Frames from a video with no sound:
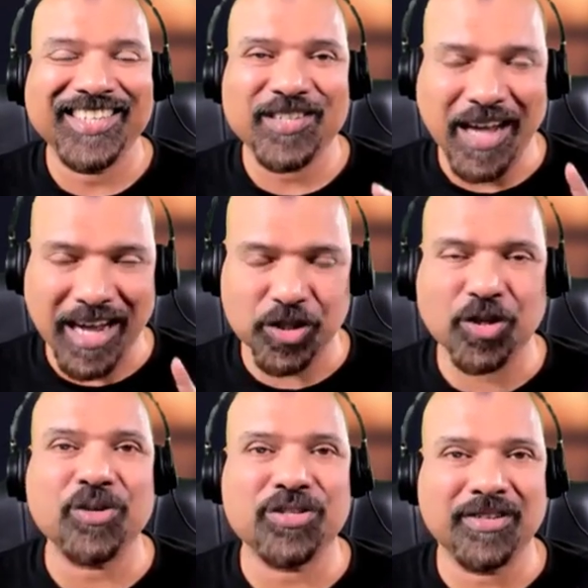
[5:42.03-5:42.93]
So
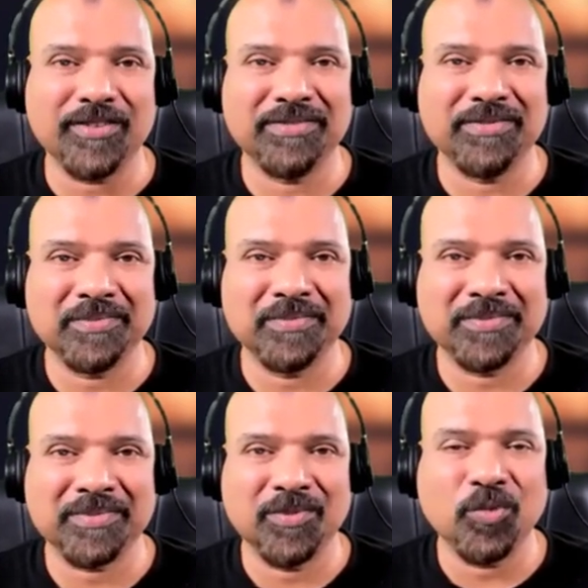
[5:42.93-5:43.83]
ask yourself,
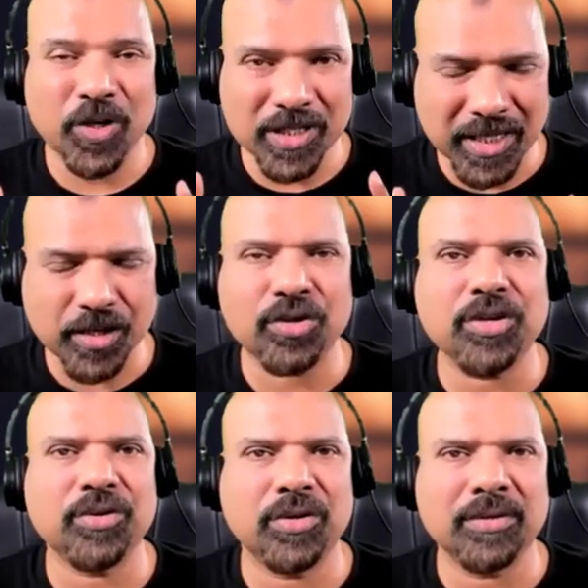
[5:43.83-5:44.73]
what is it you
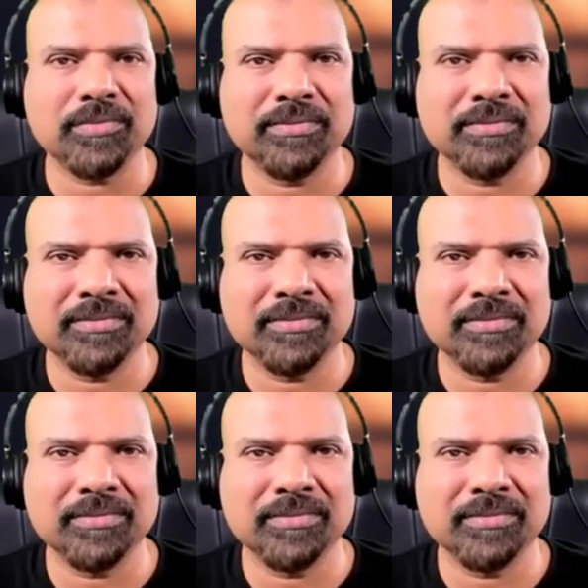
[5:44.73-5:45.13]
need to know?